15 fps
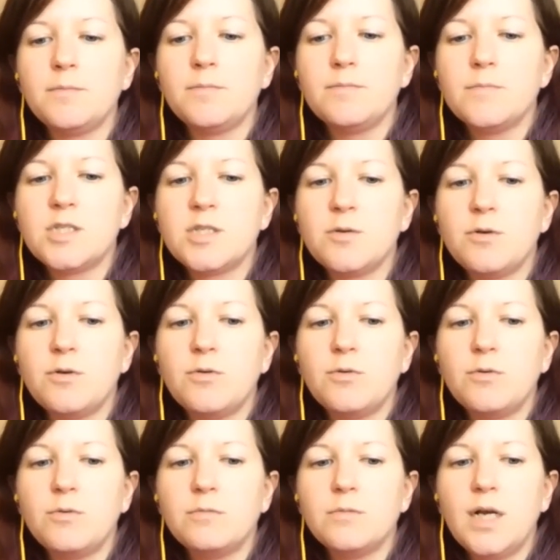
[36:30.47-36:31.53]

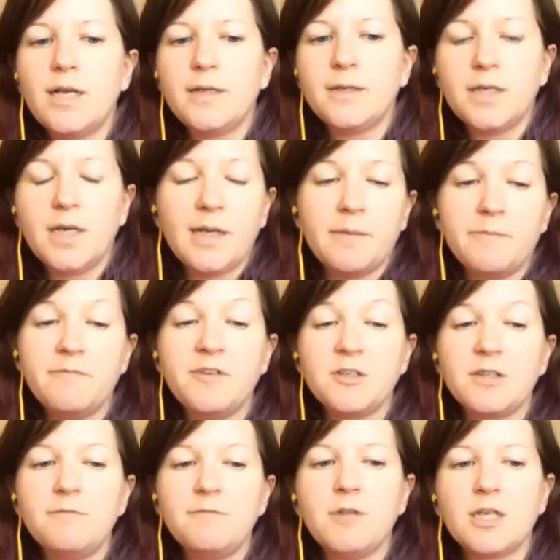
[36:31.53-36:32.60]
So I am
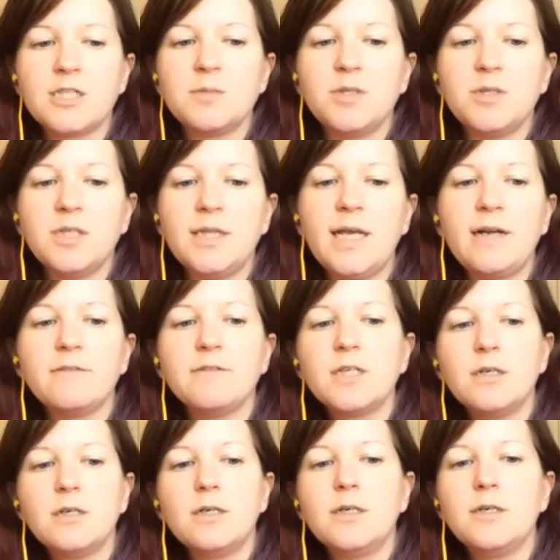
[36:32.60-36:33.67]
fairly flexible in that
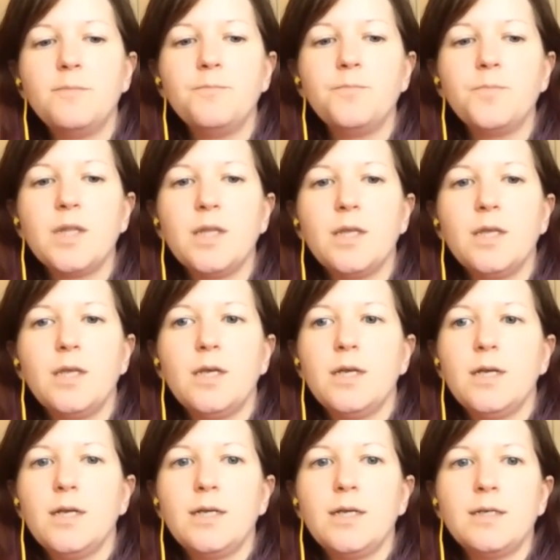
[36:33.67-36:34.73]
regard.
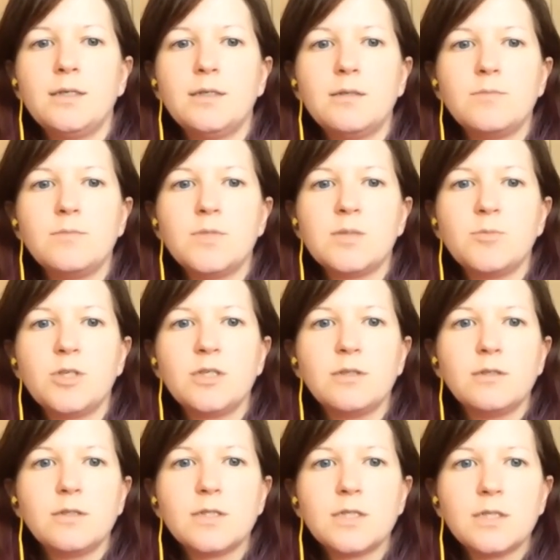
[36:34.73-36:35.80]
Someone
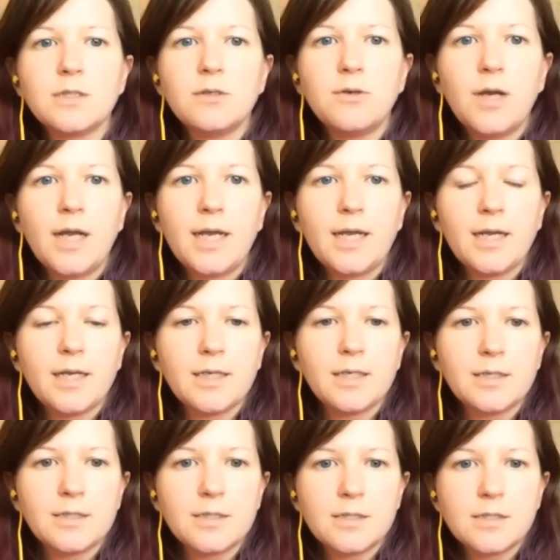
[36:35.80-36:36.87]
also
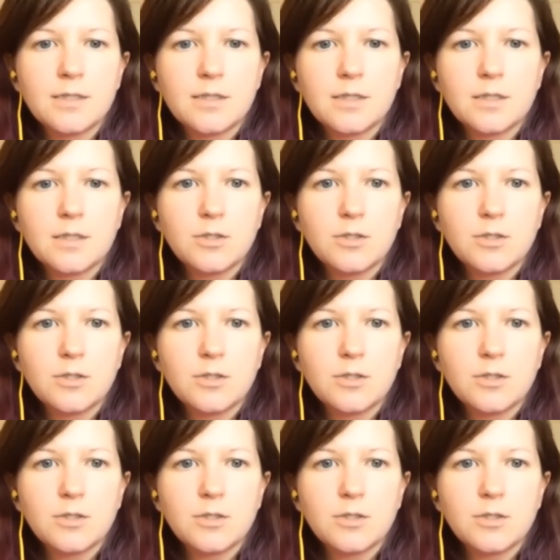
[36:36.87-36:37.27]
asked